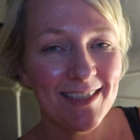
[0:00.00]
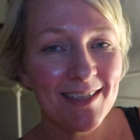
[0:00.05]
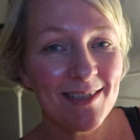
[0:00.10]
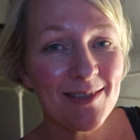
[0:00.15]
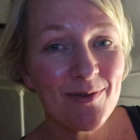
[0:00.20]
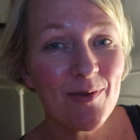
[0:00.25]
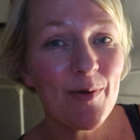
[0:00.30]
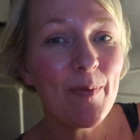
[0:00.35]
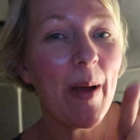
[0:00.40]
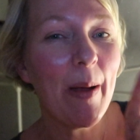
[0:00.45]

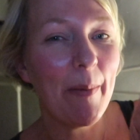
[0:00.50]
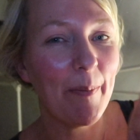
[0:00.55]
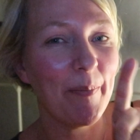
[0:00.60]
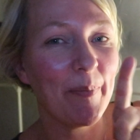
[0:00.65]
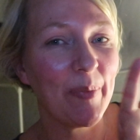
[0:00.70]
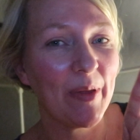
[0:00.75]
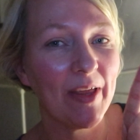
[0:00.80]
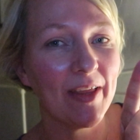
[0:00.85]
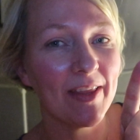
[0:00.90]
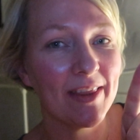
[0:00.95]
just
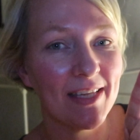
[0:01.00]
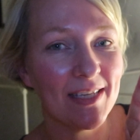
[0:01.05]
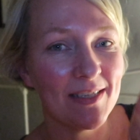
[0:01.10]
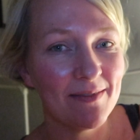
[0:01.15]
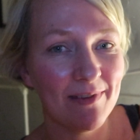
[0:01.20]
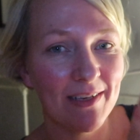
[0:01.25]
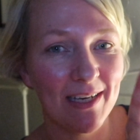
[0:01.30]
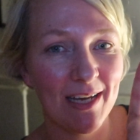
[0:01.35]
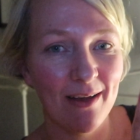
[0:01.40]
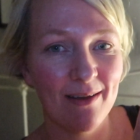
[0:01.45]
remember
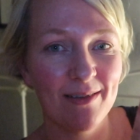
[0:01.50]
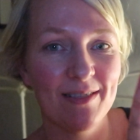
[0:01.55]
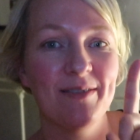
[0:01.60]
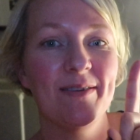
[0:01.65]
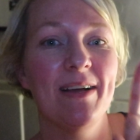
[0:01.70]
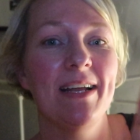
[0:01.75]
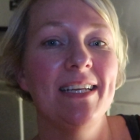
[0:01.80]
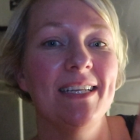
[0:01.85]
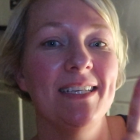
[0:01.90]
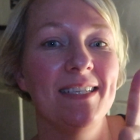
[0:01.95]
these videos
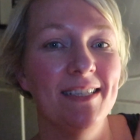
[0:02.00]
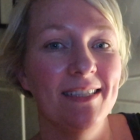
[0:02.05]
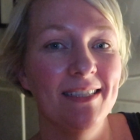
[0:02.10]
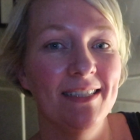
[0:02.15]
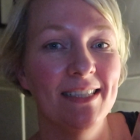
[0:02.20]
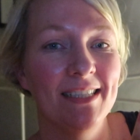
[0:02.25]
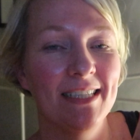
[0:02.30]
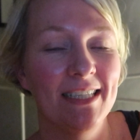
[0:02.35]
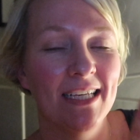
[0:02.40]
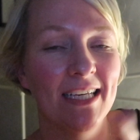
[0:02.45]
are
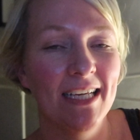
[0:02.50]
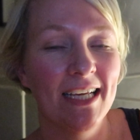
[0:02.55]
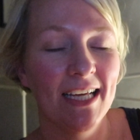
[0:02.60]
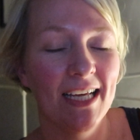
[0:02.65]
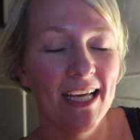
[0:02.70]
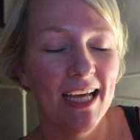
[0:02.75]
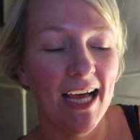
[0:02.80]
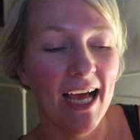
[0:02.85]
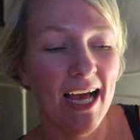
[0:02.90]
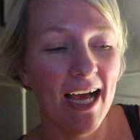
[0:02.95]
edited.
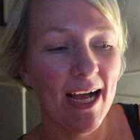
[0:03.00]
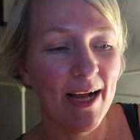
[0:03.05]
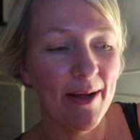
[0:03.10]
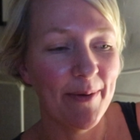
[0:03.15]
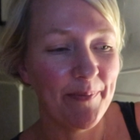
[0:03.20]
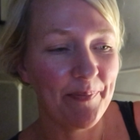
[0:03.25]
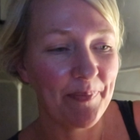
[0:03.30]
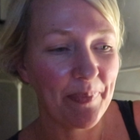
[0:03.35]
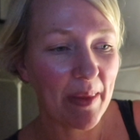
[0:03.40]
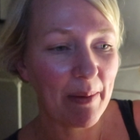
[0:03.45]

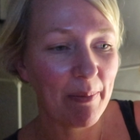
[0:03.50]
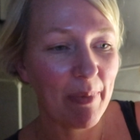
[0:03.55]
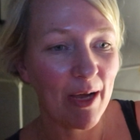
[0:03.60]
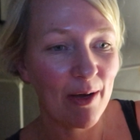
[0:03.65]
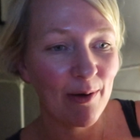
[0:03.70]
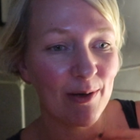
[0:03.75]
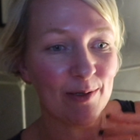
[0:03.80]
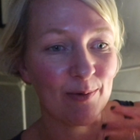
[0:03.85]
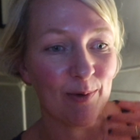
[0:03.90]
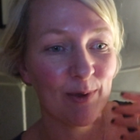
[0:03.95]
But
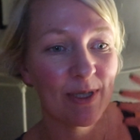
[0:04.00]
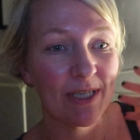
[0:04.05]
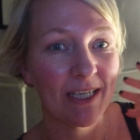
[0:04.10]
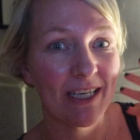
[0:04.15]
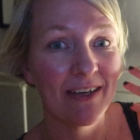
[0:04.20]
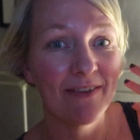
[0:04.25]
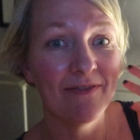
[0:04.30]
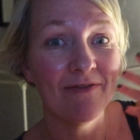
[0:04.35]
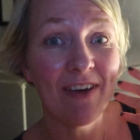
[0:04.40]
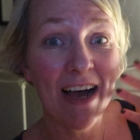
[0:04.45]
I always want to
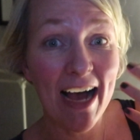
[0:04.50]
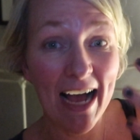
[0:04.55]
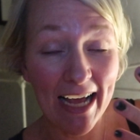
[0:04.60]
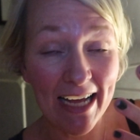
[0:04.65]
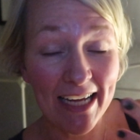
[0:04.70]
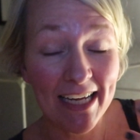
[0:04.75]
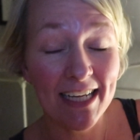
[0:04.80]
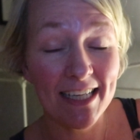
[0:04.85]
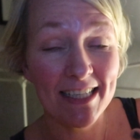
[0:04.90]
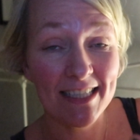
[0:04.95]

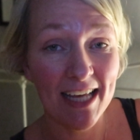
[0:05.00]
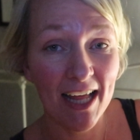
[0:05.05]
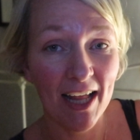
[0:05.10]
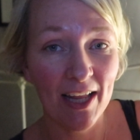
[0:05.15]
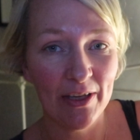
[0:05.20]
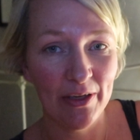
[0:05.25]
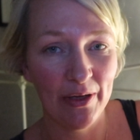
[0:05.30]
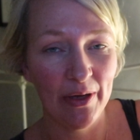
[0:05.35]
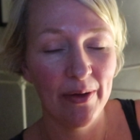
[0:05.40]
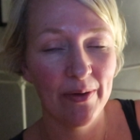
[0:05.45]
convey and
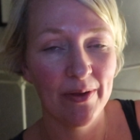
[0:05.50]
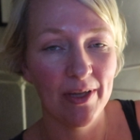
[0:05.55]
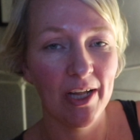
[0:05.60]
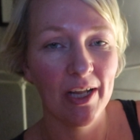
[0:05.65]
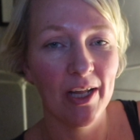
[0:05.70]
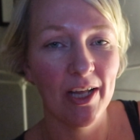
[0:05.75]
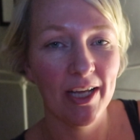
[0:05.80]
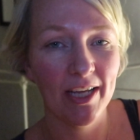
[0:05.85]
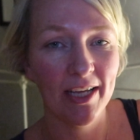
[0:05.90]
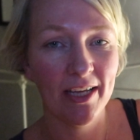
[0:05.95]
tell you
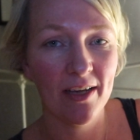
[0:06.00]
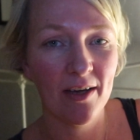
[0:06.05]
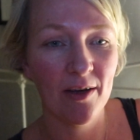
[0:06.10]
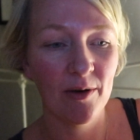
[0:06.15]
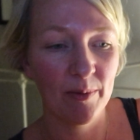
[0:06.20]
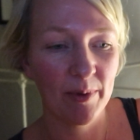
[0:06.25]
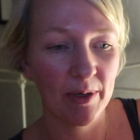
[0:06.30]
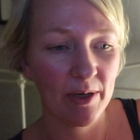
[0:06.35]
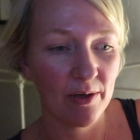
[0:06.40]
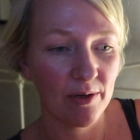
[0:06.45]
that, like,
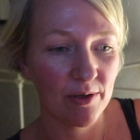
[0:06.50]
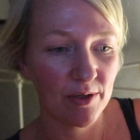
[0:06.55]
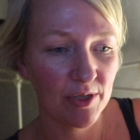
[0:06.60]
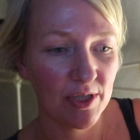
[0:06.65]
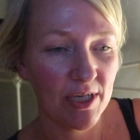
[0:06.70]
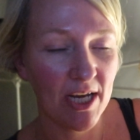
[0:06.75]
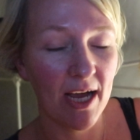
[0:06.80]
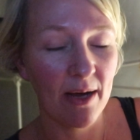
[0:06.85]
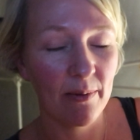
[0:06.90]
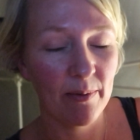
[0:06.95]
oh my
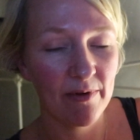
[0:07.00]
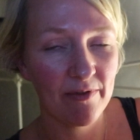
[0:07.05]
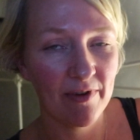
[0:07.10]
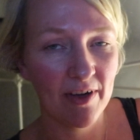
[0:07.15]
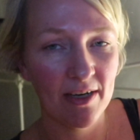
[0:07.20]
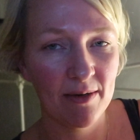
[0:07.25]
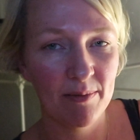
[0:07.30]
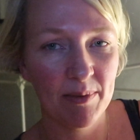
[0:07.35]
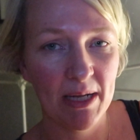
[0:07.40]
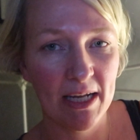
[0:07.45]
gosh, yeah, we've
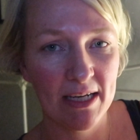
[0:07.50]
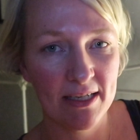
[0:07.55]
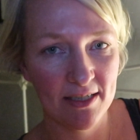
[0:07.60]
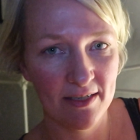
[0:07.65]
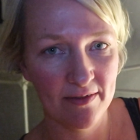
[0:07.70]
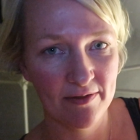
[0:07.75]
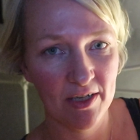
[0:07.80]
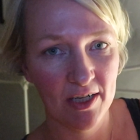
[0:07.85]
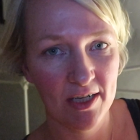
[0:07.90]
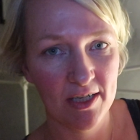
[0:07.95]
had
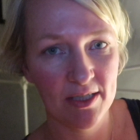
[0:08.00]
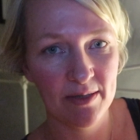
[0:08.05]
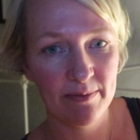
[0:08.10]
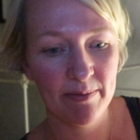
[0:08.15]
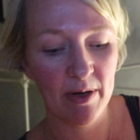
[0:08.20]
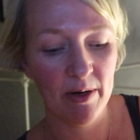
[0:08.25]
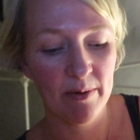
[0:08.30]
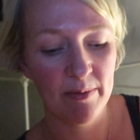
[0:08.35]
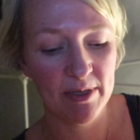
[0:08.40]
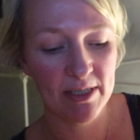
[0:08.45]
plenty of
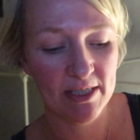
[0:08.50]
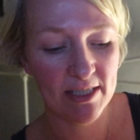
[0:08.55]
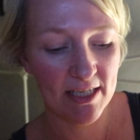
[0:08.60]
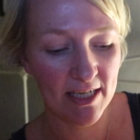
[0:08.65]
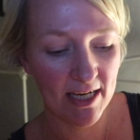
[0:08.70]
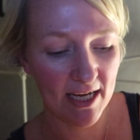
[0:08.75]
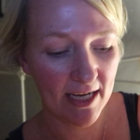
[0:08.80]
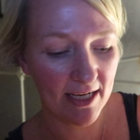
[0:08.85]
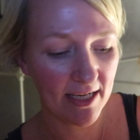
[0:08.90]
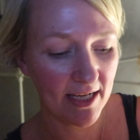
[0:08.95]
challenging moments
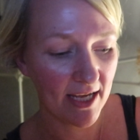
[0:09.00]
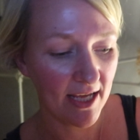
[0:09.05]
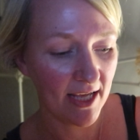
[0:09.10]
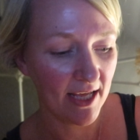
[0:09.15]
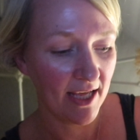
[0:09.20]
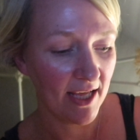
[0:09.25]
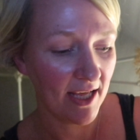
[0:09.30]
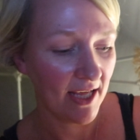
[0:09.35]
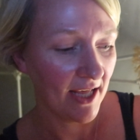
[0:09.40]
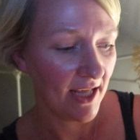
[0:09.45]
today
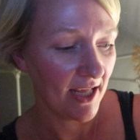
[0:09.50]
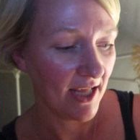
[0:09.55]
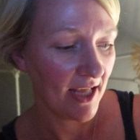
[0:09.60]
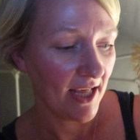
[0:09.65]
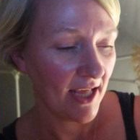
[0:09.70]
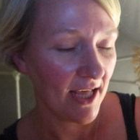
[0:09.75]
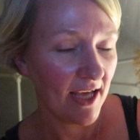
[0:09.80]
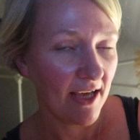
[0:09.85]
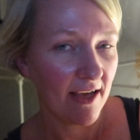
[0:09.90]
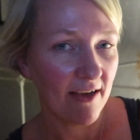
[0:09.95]

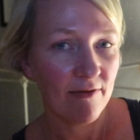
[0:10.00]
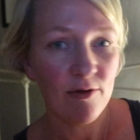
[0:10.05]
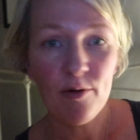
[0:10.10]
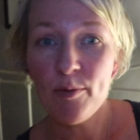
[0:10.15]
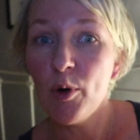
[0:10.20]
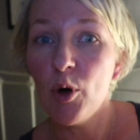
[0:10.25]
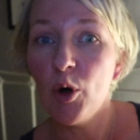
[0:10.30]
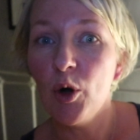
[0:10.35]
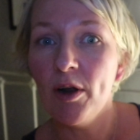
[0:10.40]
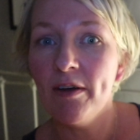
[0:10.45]

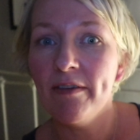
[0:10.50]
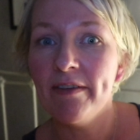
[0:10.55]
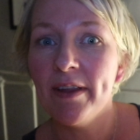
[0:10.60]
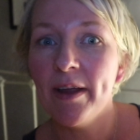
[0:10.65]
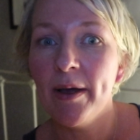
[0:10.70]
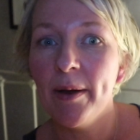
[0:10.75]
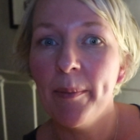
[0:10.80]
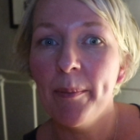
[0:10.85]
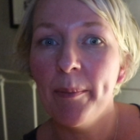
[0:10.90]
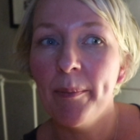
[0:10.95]
from all of
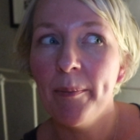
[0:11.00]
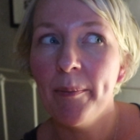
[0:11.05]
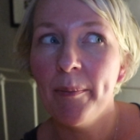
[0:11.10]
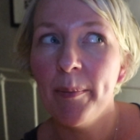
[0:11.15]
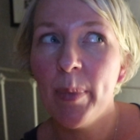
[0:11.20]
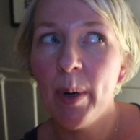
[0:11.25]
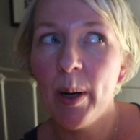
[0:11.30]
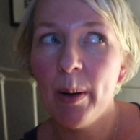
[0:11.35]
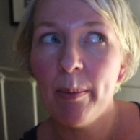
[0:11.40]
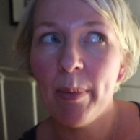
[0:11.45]
them.
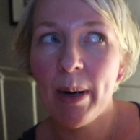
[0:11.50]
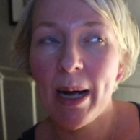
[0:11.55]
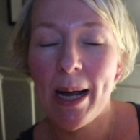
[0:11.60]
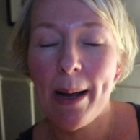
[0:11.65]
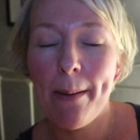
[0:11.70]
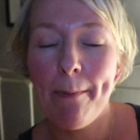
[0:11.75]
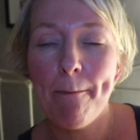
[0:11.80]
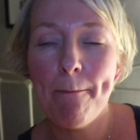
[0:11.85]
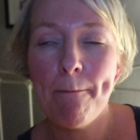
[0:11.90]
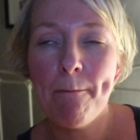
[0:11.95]
But by
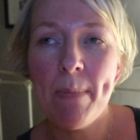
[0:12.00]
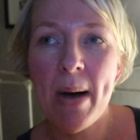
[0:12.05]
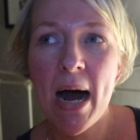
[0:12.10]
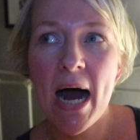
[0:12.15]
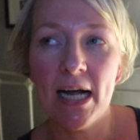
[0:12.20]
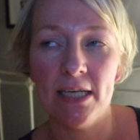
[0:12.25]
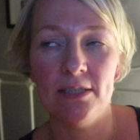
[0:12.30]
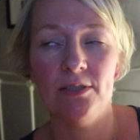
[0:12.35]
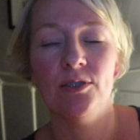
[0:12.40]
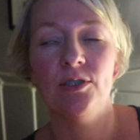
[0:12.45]
a
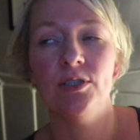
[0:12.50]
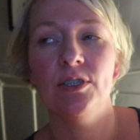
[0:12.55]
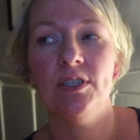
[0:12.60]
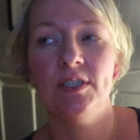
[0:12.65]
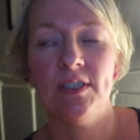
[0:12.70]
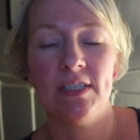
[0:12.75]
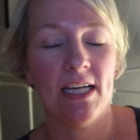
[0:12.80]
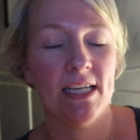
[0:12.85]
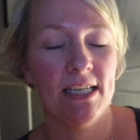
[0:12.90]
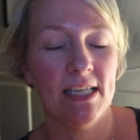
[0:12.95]
mile,
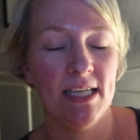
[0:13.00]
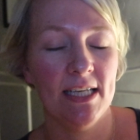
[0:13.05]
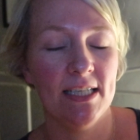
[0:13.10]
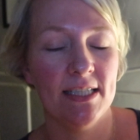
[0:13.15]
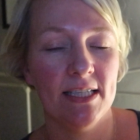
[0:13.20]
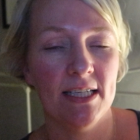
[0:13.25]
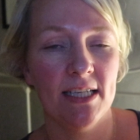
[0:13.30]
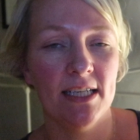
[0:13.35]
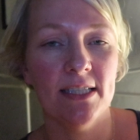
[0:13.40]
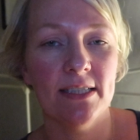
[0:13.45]

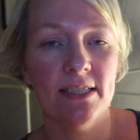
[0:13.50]
Stanley's the